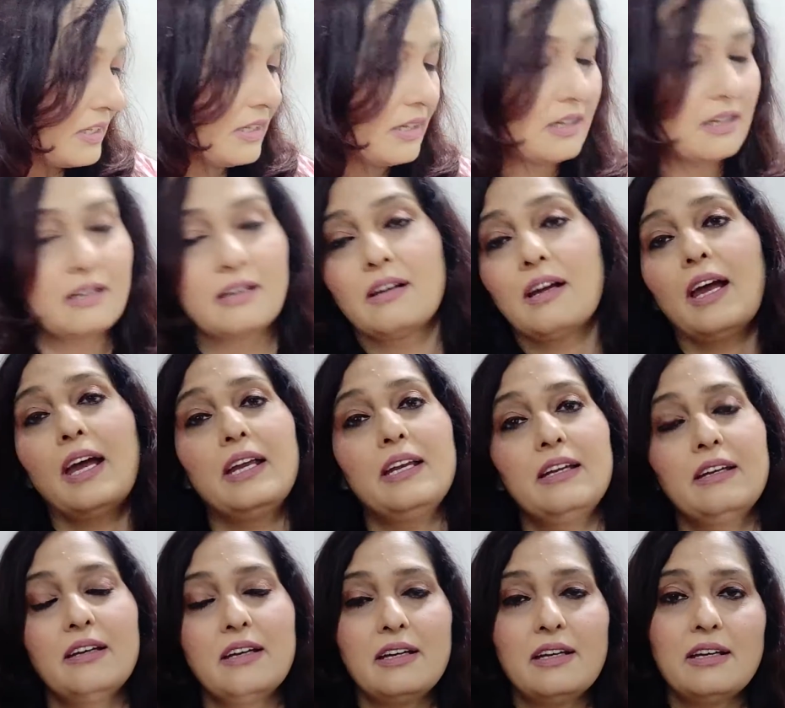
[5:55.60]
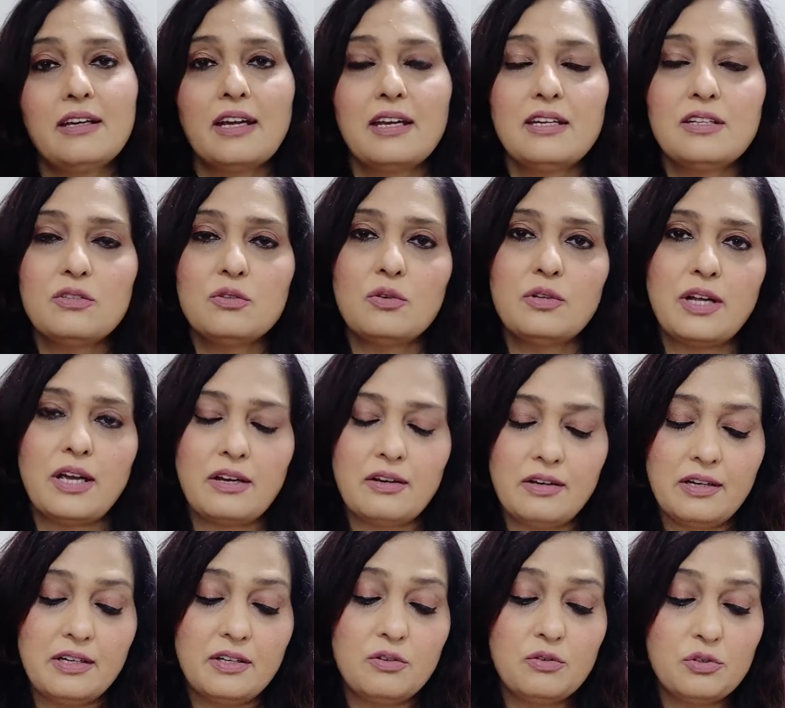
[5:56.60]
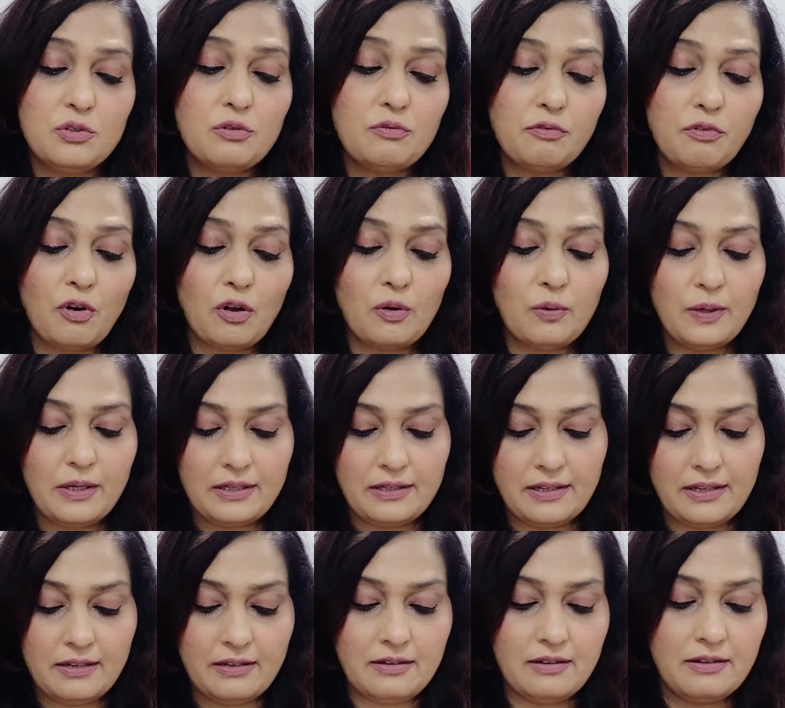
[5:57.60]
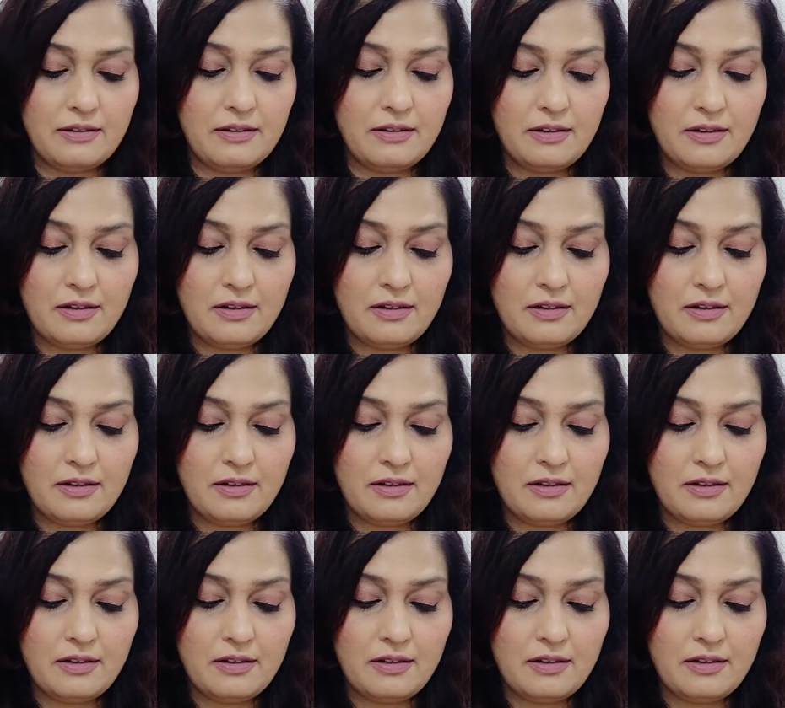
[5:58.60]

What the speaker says: reading, any zodiac reading, you should follow it.